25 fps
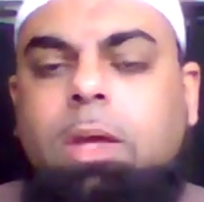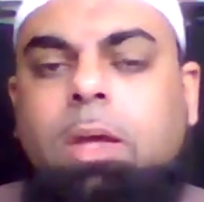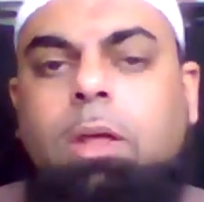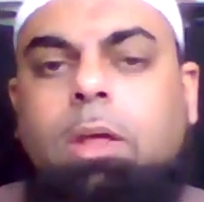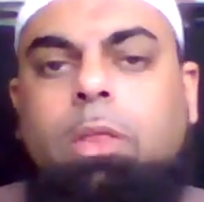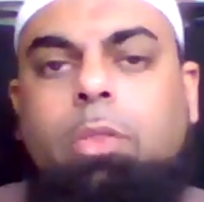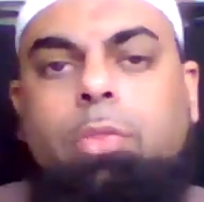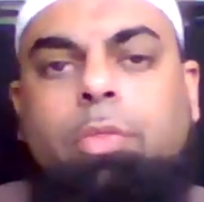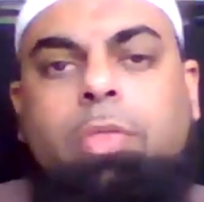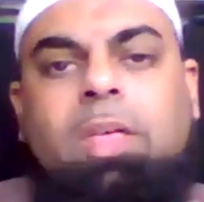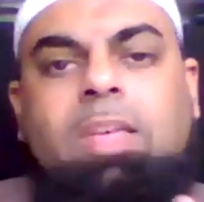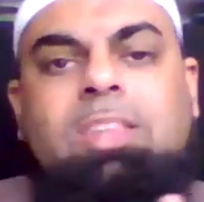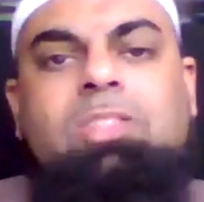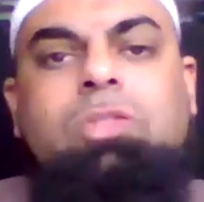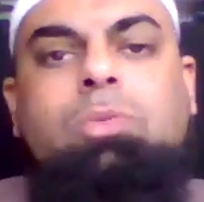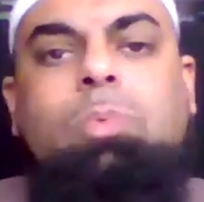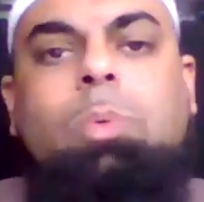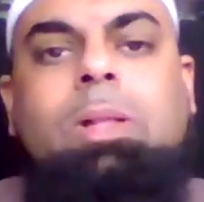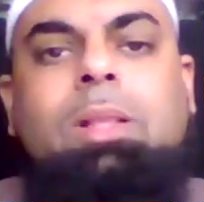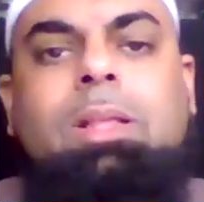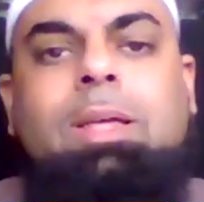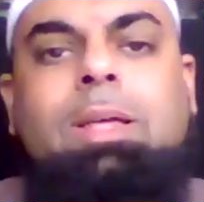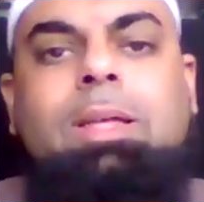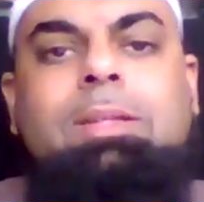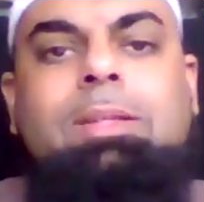This
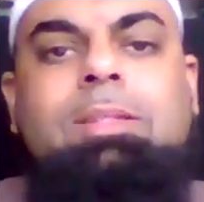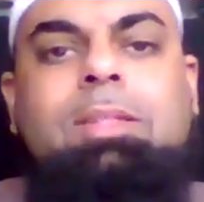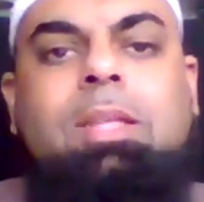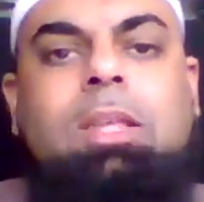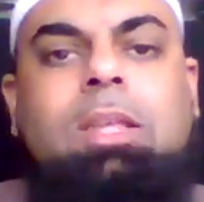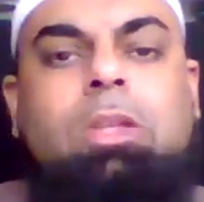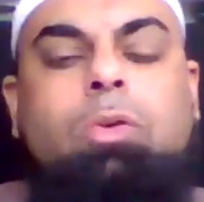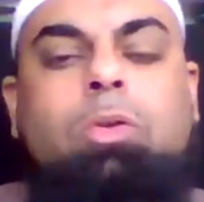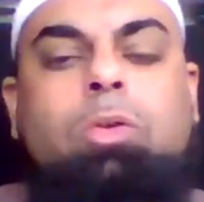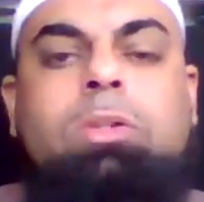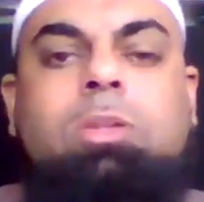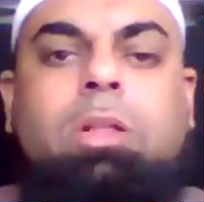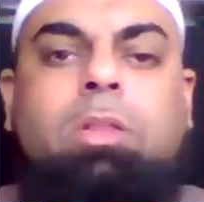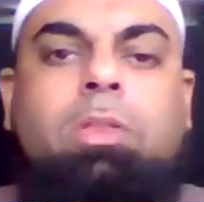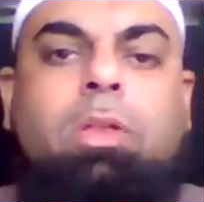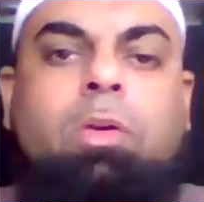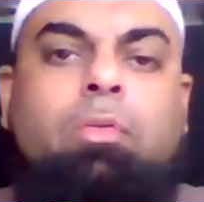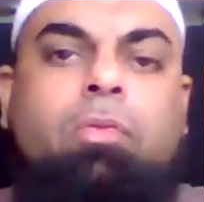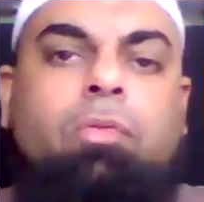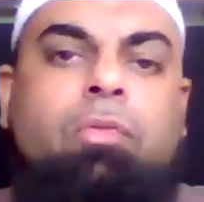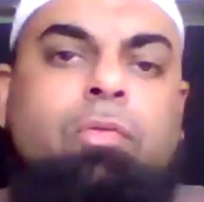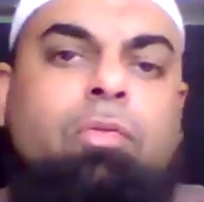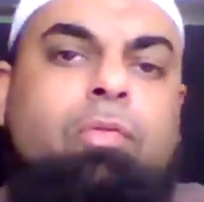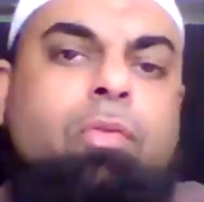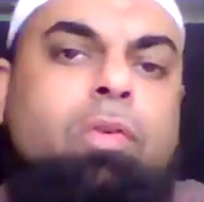will continue till the
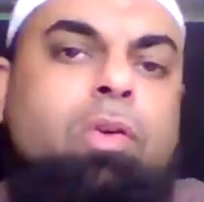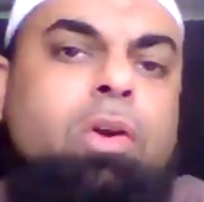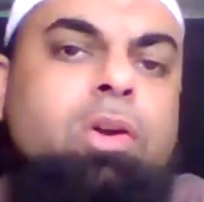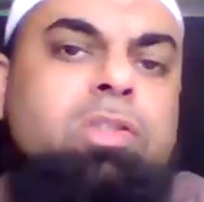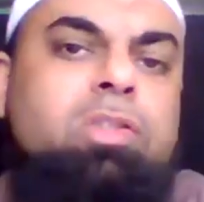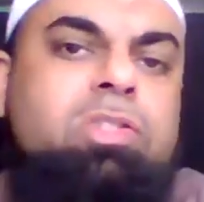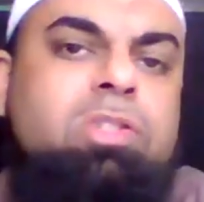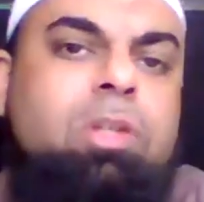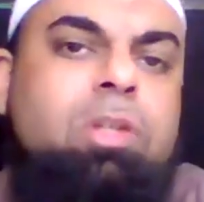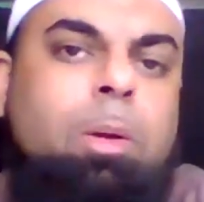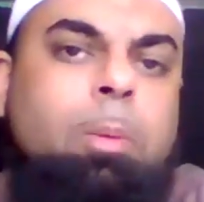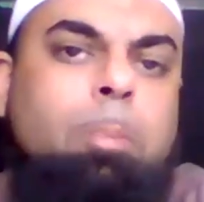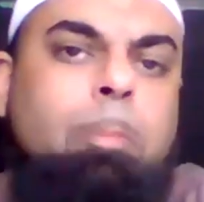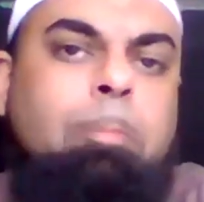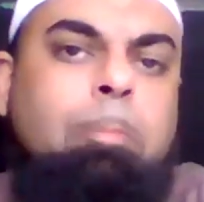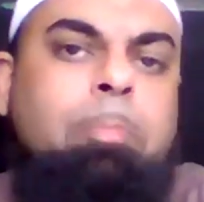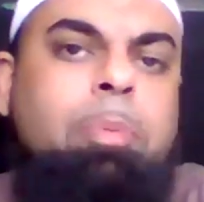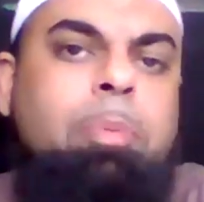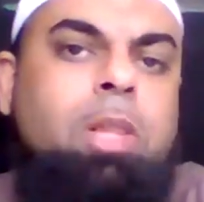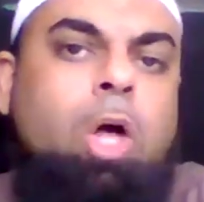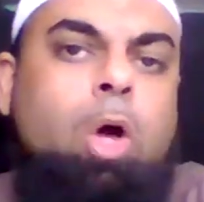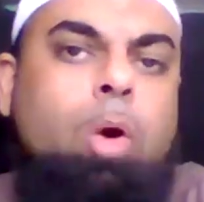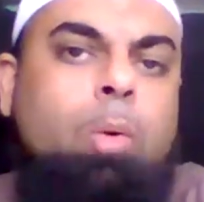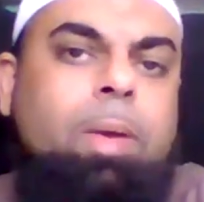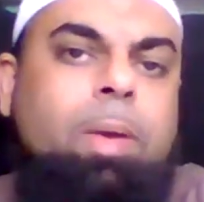first
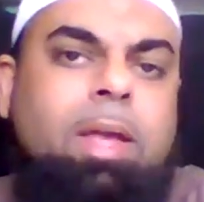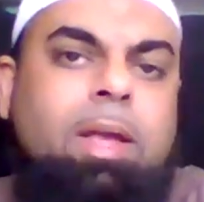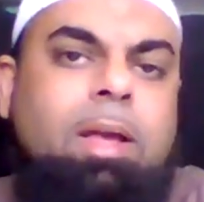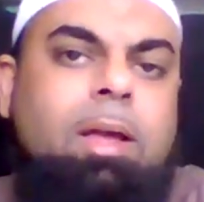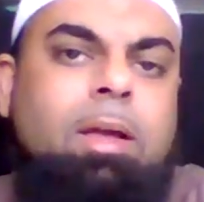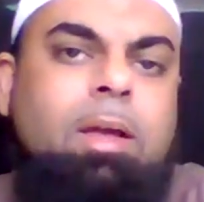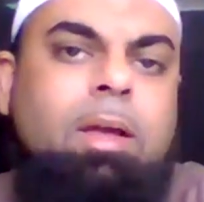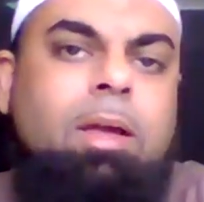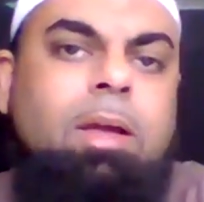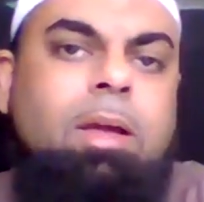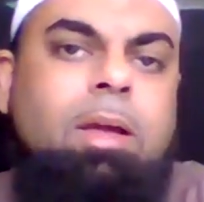blowing